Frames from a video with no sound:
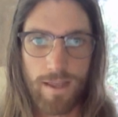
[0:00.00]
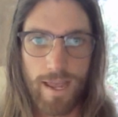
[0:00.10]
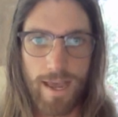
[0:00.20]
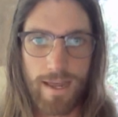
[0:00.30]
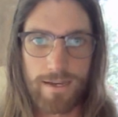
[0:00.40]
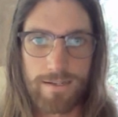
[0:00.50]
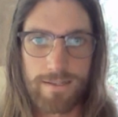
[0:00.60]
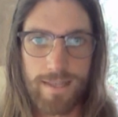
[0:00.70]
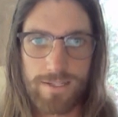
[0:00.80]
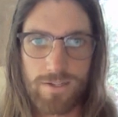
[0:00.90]

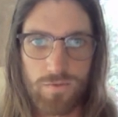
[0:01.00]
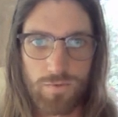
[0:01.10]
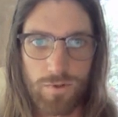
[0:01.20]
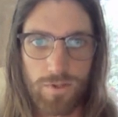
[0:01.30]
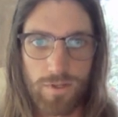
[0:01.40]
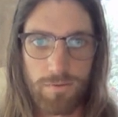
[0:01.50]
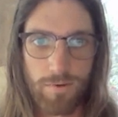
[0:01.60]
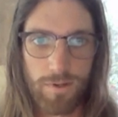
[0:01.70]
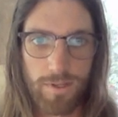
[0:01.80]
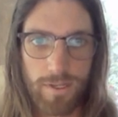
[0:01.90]
and that's just really,
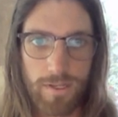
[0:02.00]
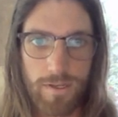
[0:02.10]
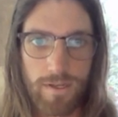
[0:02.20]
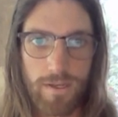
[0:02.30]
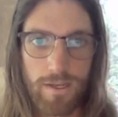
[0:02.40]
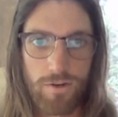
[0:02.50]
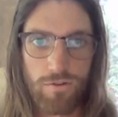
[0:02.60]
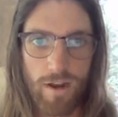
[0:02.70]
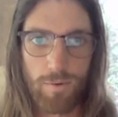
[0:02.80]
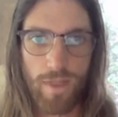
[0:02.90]
really
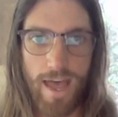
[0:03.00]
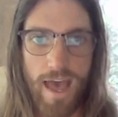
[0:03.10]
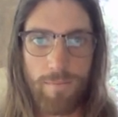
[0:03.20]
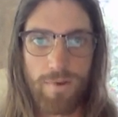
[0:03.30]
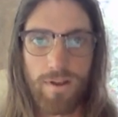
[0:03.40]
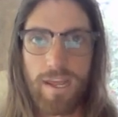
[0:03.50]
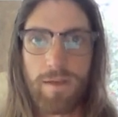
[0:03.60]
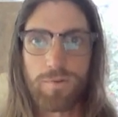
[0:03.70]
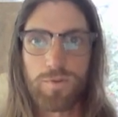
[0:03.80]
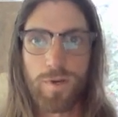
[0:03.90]
incredible. That happened on
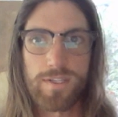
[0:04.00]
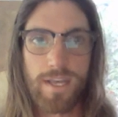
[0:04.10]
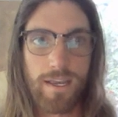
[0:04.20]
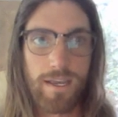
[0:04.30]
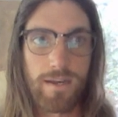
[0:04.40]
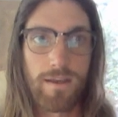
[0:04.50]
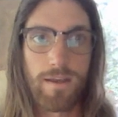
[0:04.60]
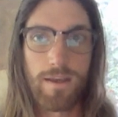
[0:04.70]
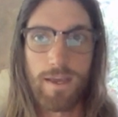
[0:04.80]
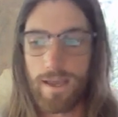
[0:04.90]
April 22nd.
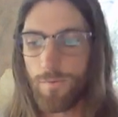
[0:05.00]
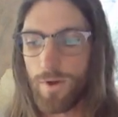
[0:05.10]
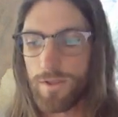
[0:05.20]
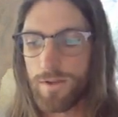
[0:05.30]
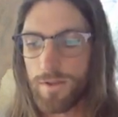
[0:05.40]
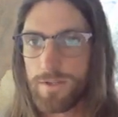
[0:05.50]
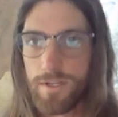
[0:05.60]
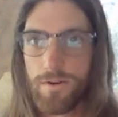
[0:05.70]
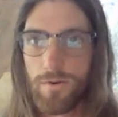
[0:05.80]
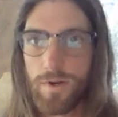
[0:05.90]
And what you could
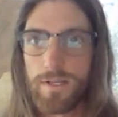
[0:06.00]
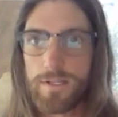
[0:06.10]
do